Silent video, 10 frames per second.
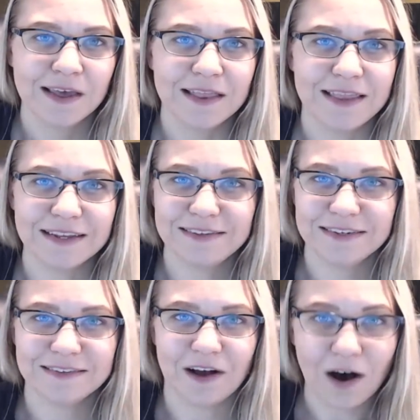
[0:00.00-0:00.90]
This
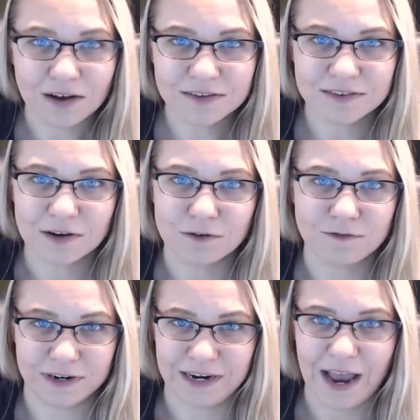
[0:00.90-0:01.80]
is also
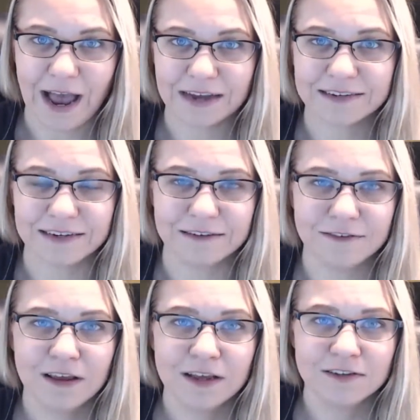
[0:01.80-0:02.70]
very active.
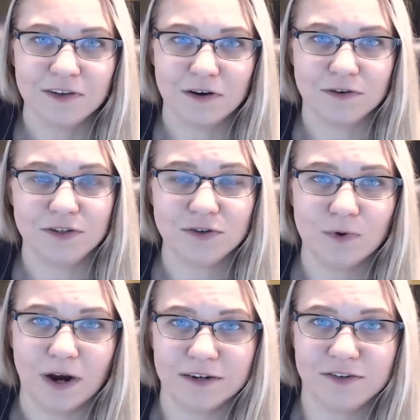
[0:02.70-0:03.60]
So you
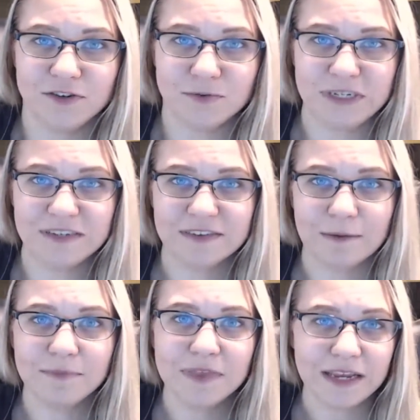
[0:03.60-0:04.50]
are doing
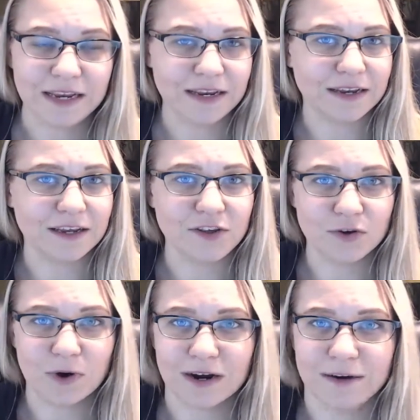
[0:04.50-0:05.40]
something,
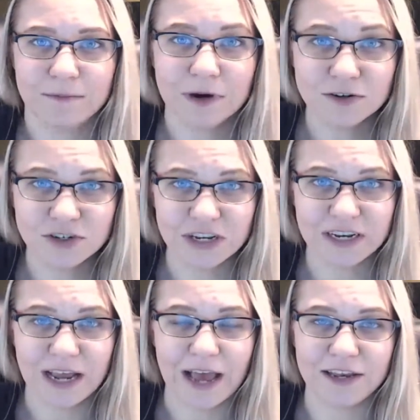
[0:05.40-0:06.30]
you are in
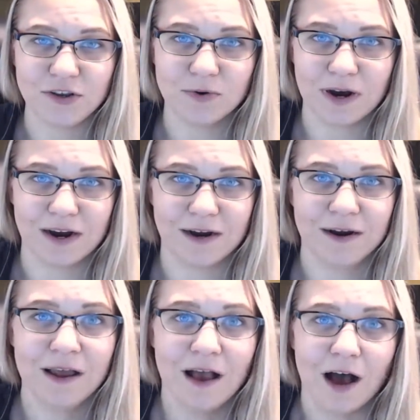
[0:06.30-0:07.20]
motion, and you are
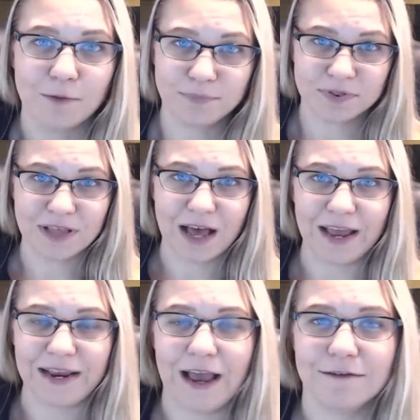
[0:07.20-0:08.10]

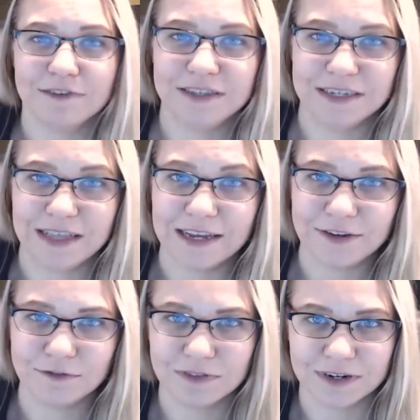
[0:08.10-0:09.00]
applying everything that
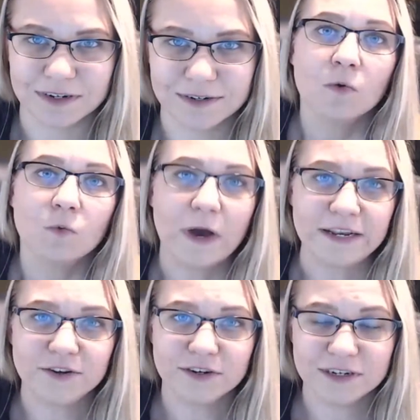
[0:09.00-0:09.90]
you've learned.
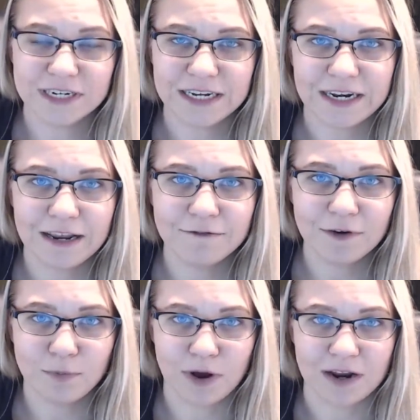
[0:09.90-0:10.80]
When you're creating an
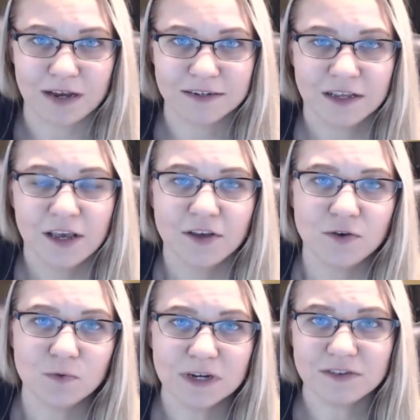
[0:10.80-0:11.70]
info product, you
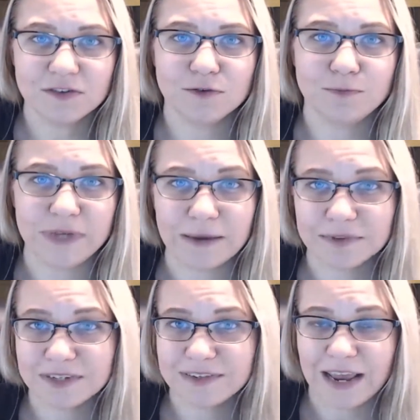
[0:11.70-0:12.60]
want to be able
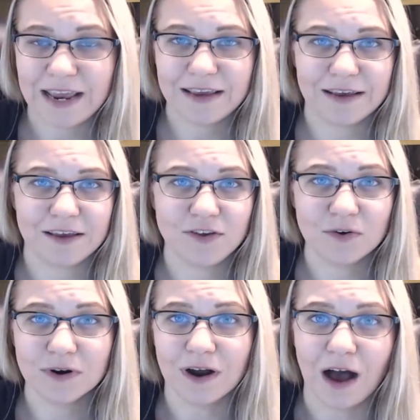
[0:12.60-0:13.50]
to take
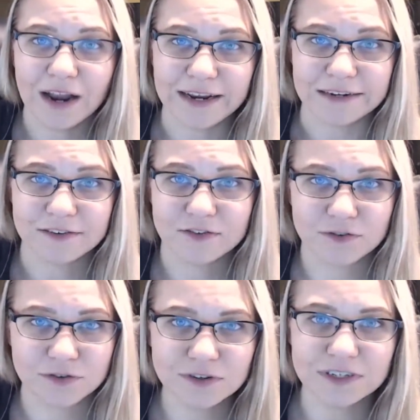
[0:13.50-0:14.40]
your audience
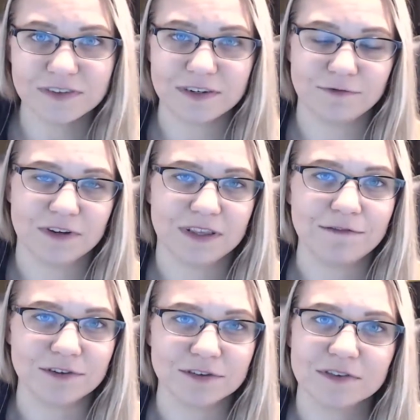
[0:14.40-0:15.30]
through these different
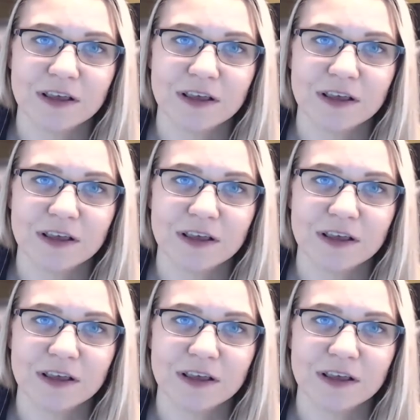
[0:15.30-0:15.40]
levels.